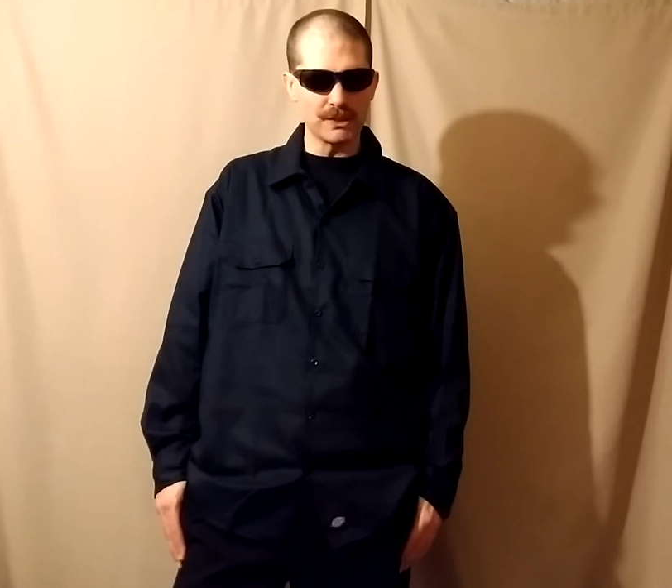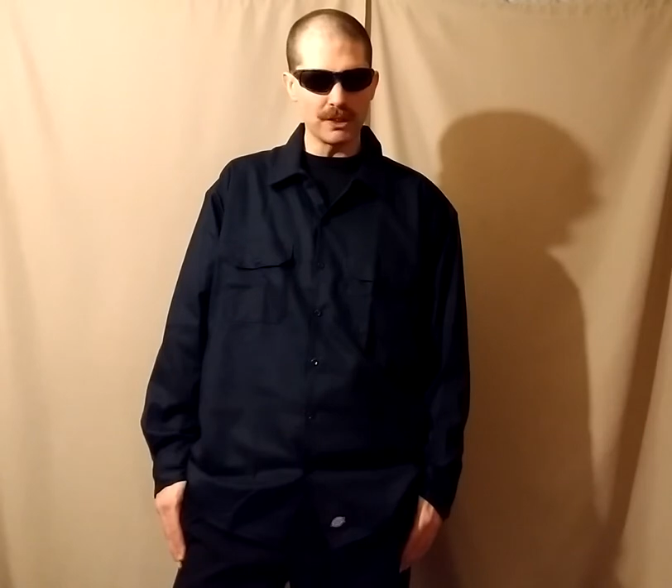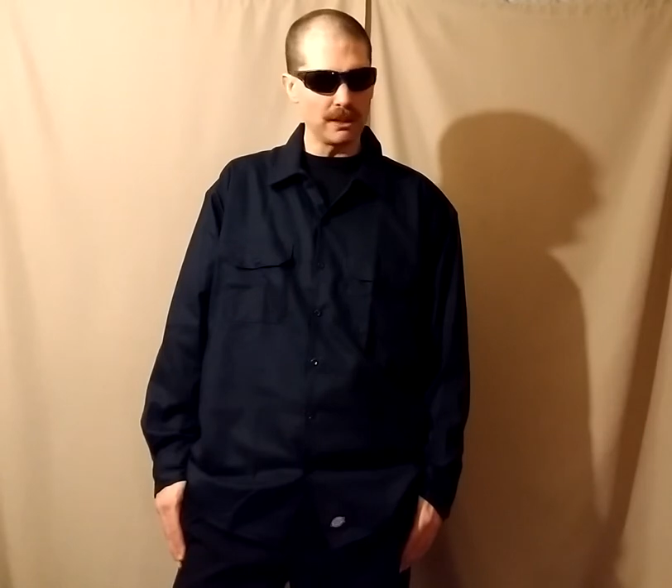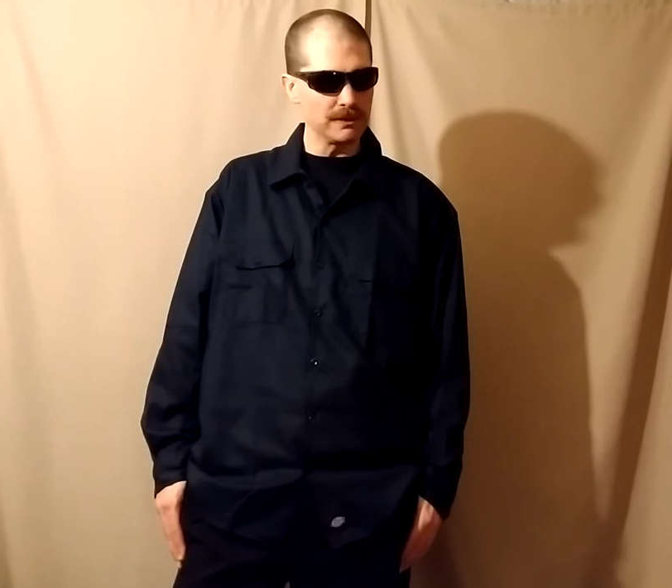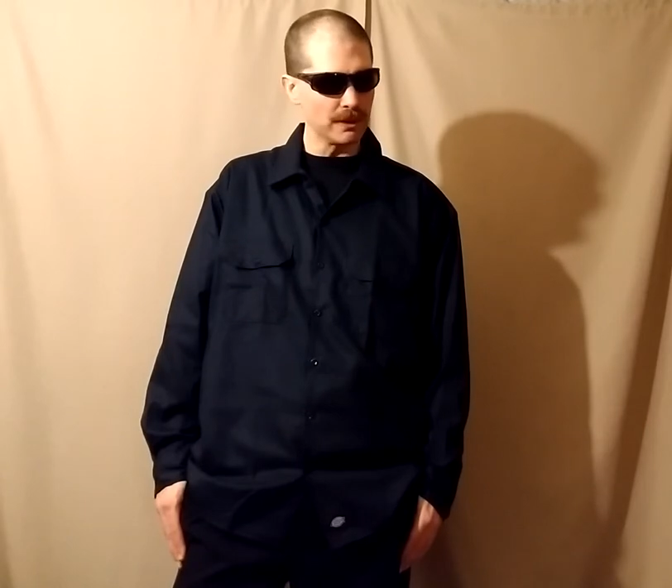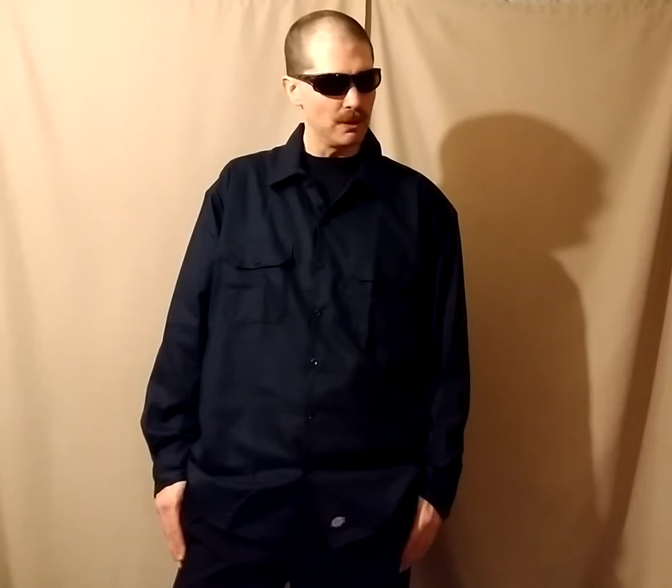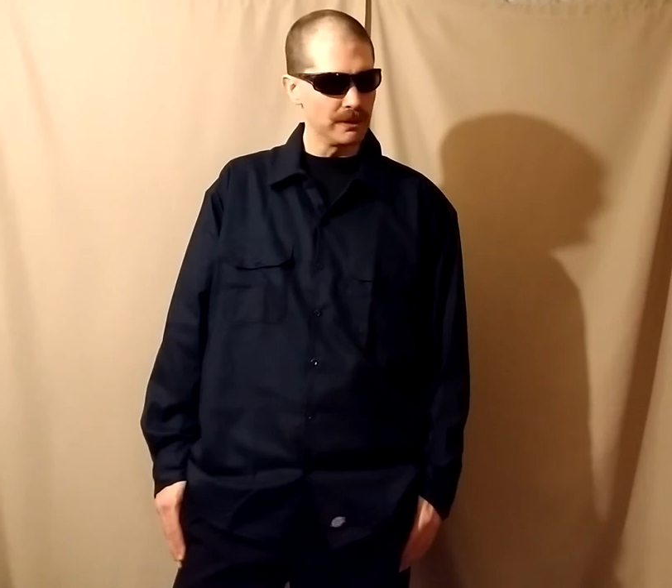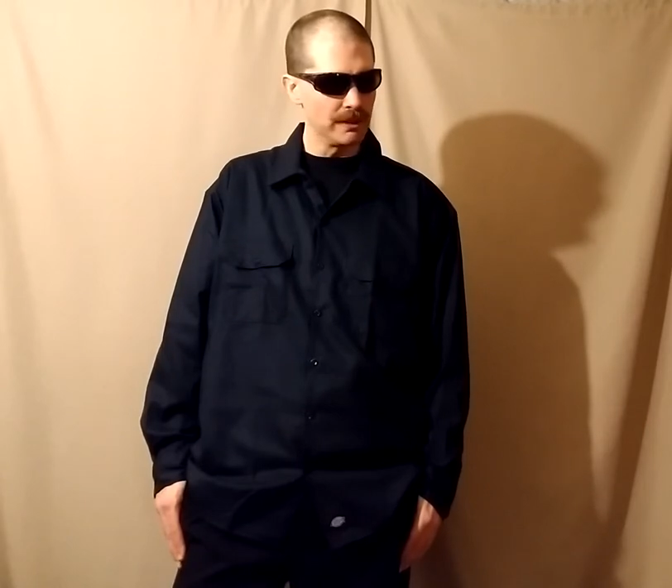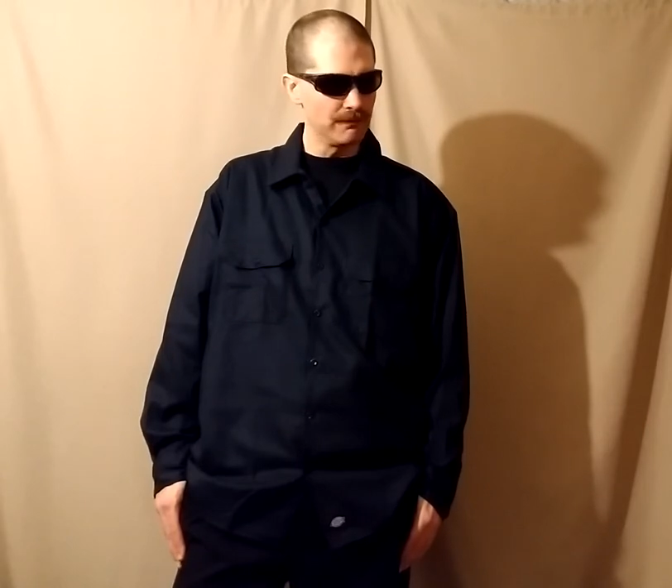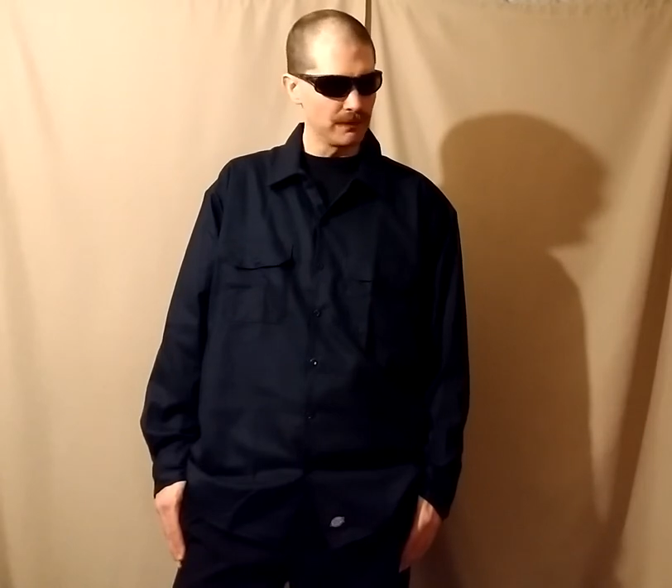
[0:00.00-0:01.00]
Michelle's
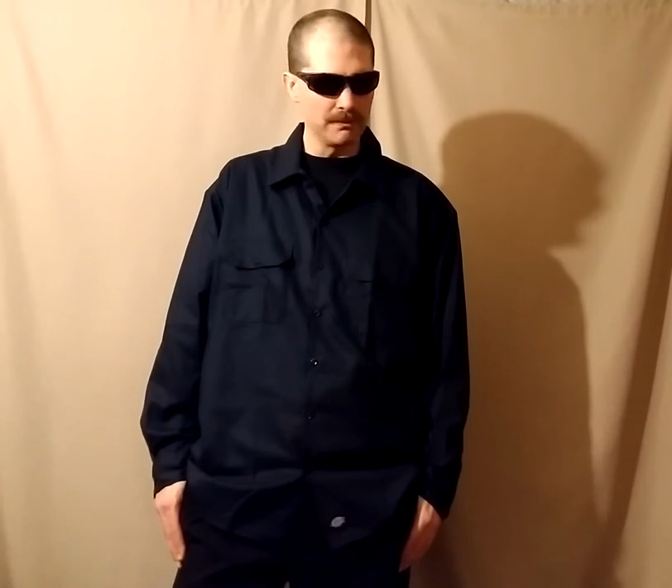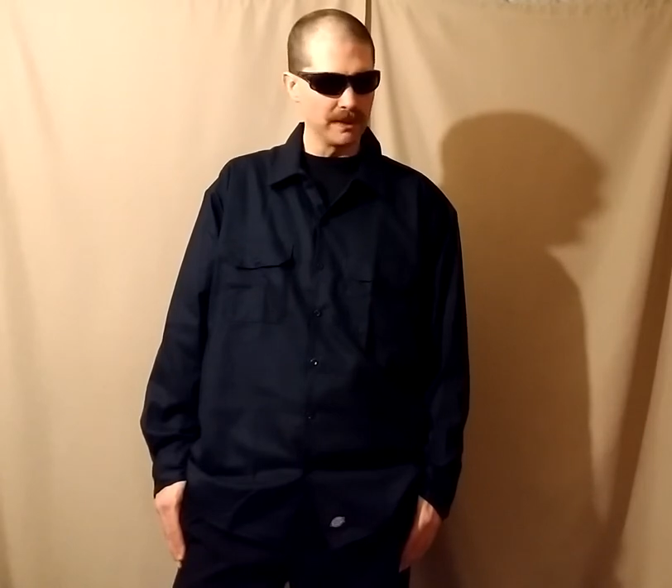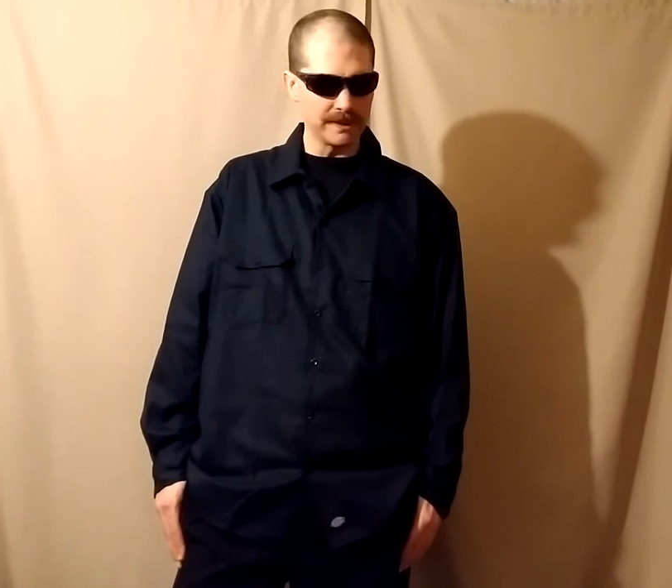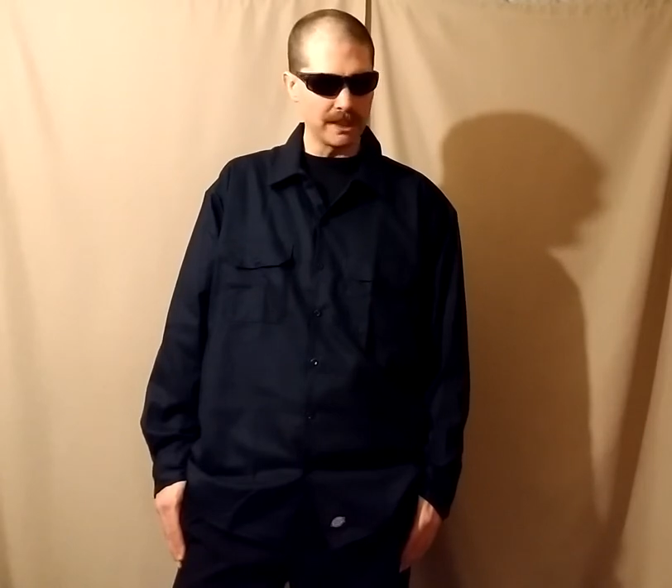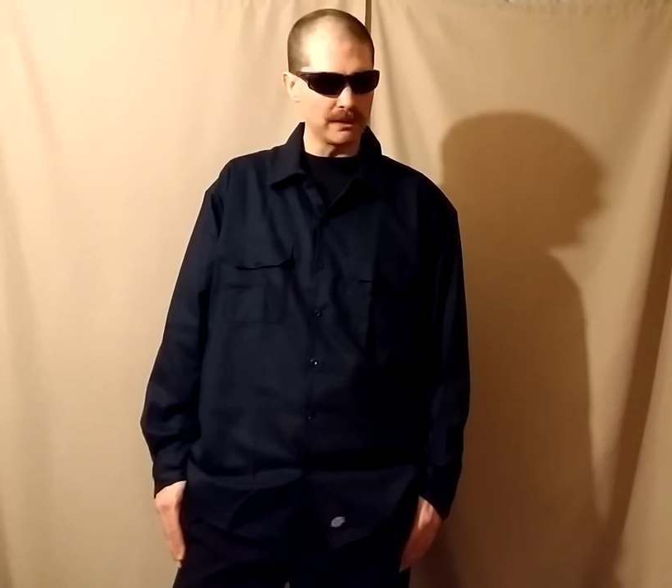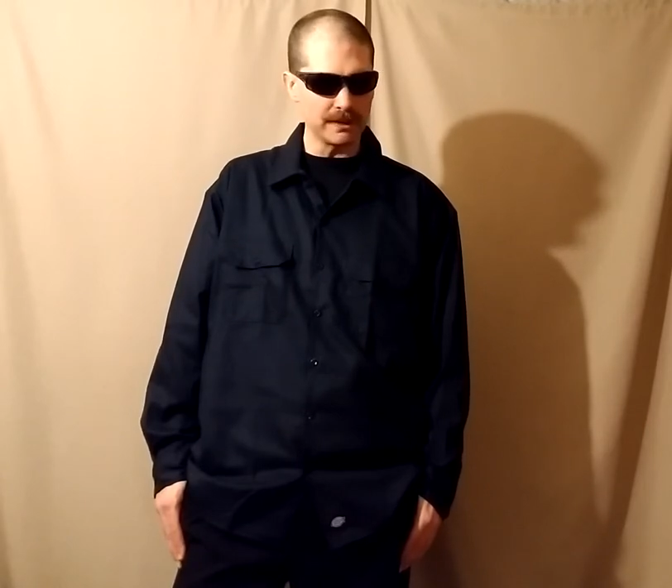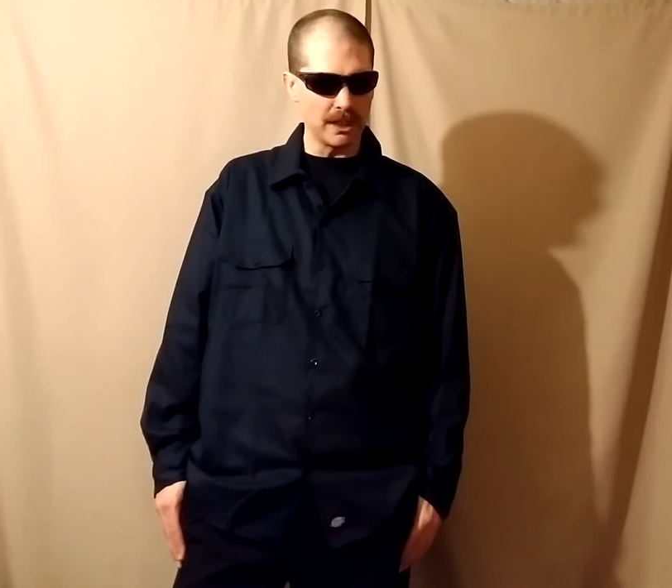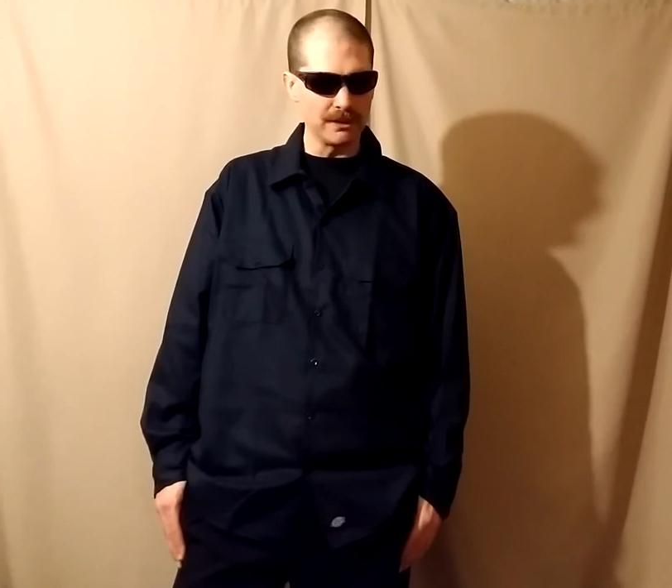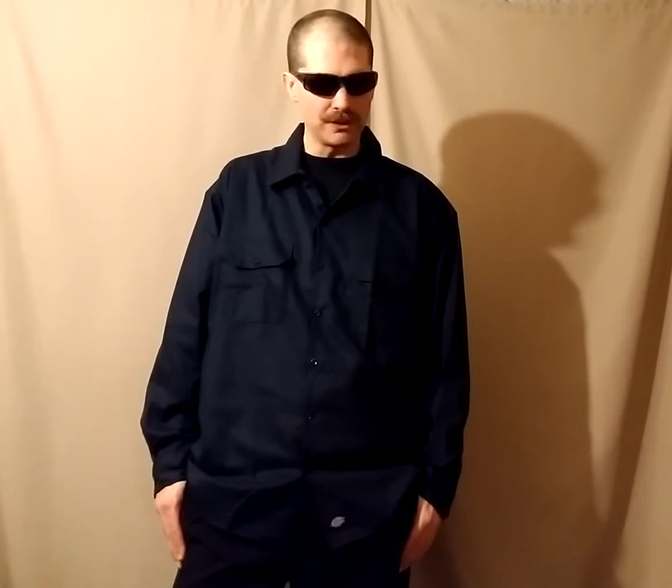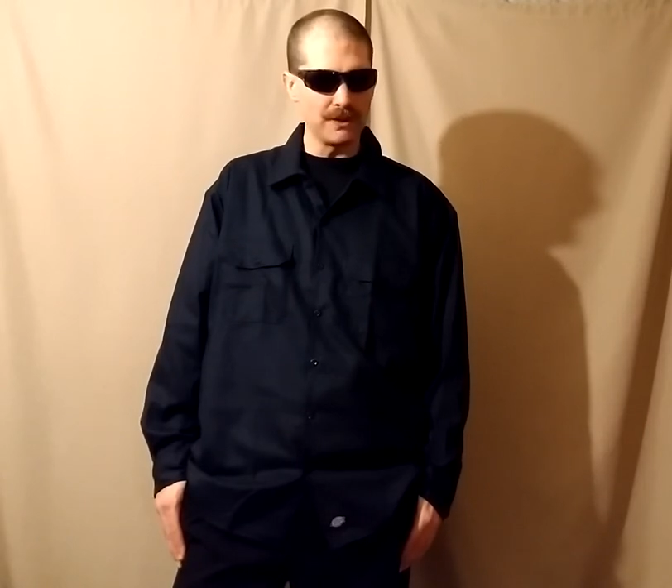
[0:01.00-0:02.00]
only from the South Side.